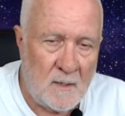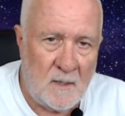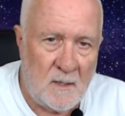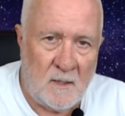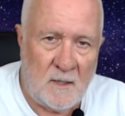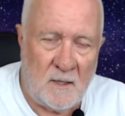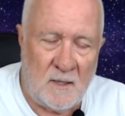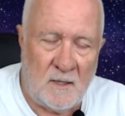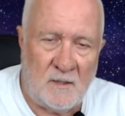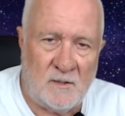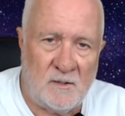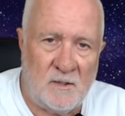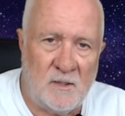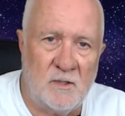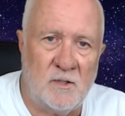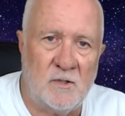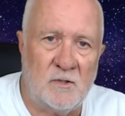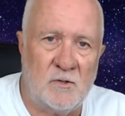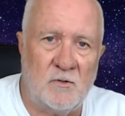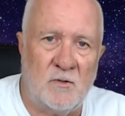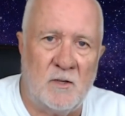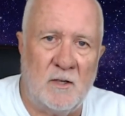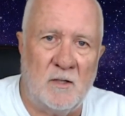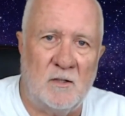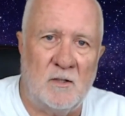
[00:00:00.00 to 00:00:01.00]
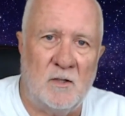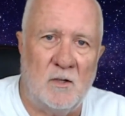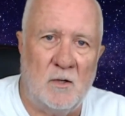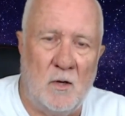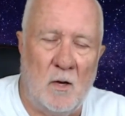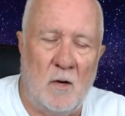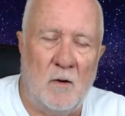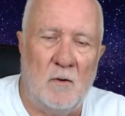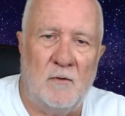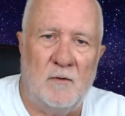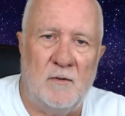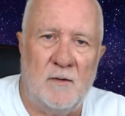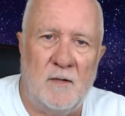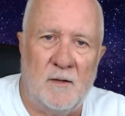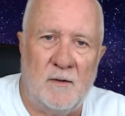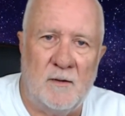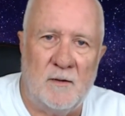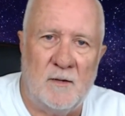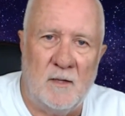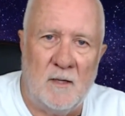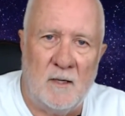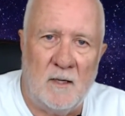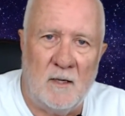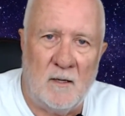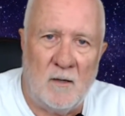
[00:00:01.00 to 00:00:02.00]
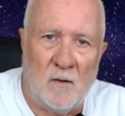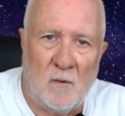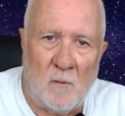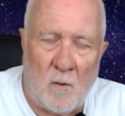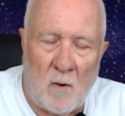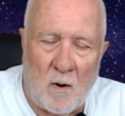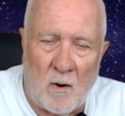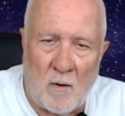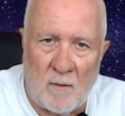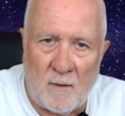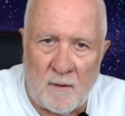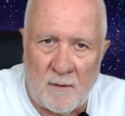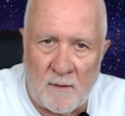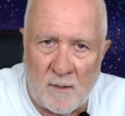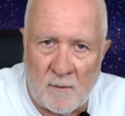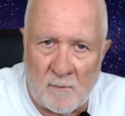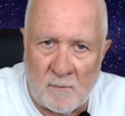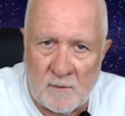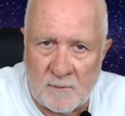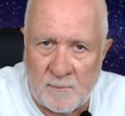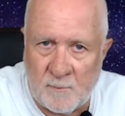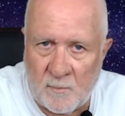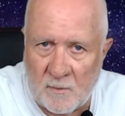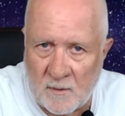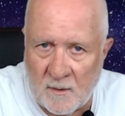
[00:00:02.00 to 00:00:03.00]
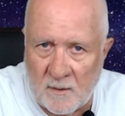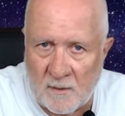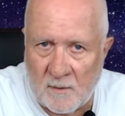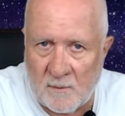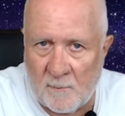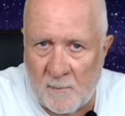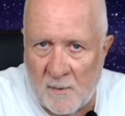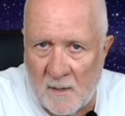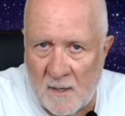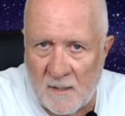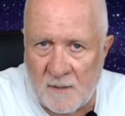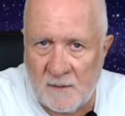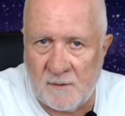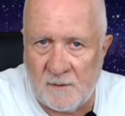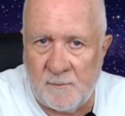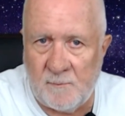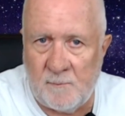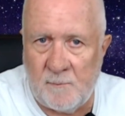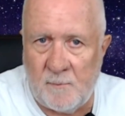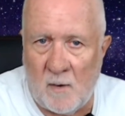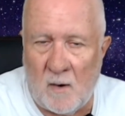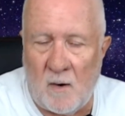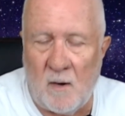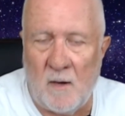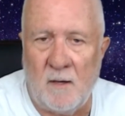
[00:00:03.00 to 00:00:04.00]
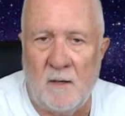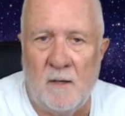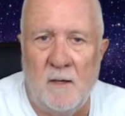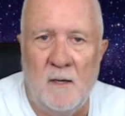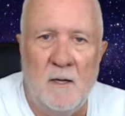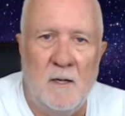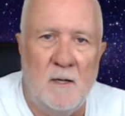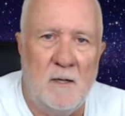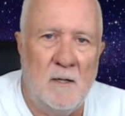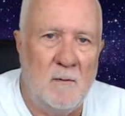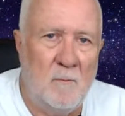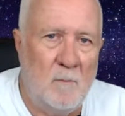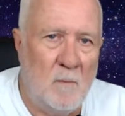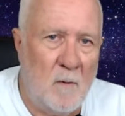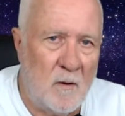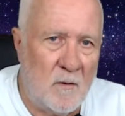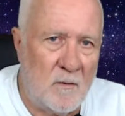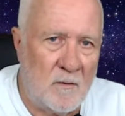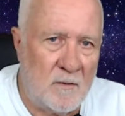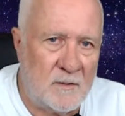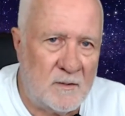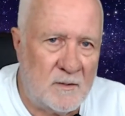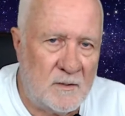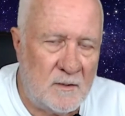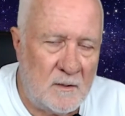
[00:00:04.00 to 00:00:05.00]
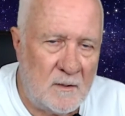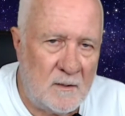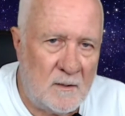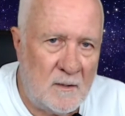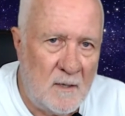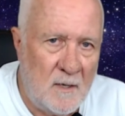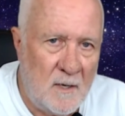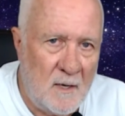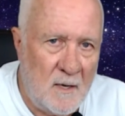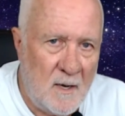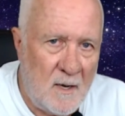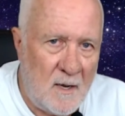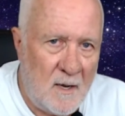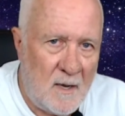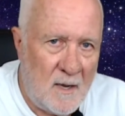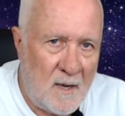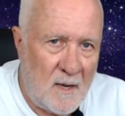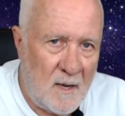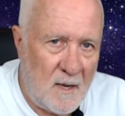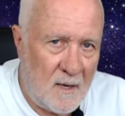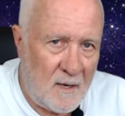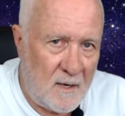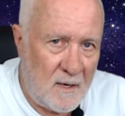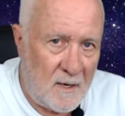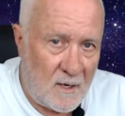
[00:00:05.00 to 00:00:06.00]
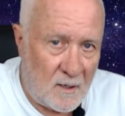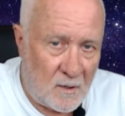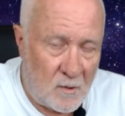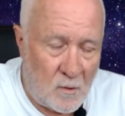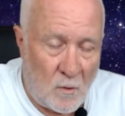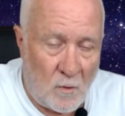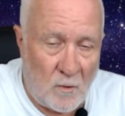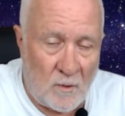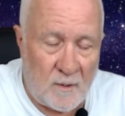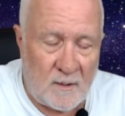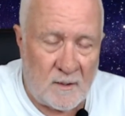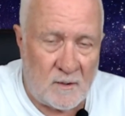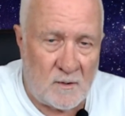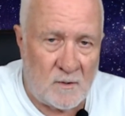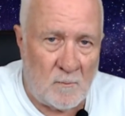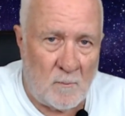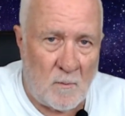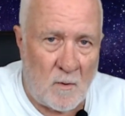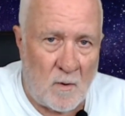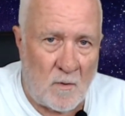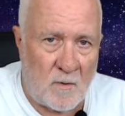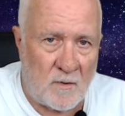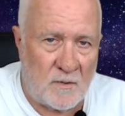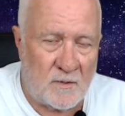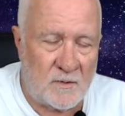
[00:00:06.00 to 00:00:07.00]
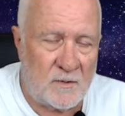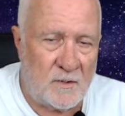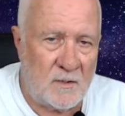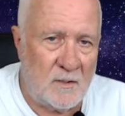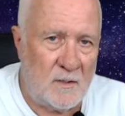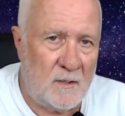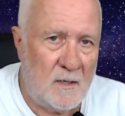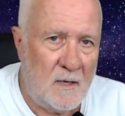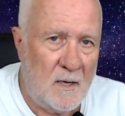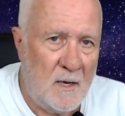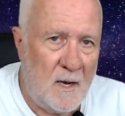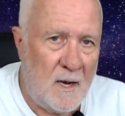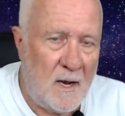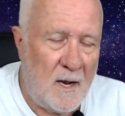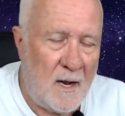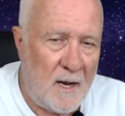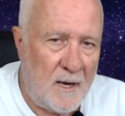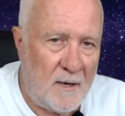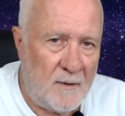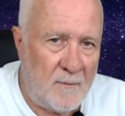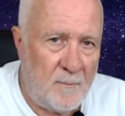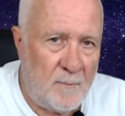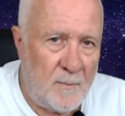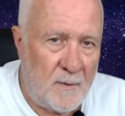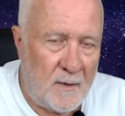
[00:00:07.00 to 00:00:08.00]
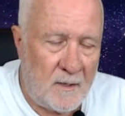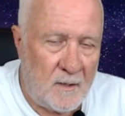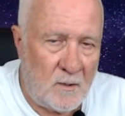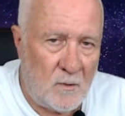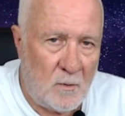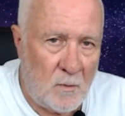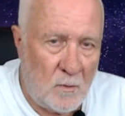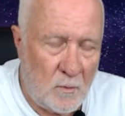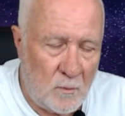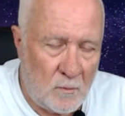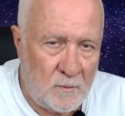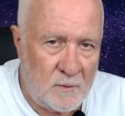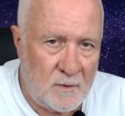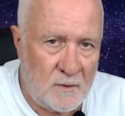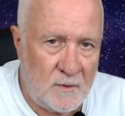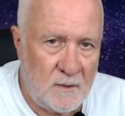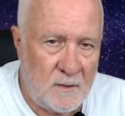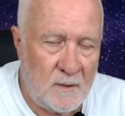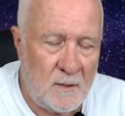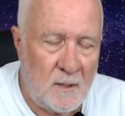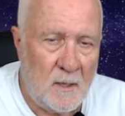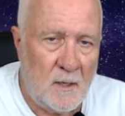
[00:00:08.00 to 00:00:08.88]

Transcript: It is interesting to note that the inquiry that was put into place by Morrison, according to Morrison, had been halted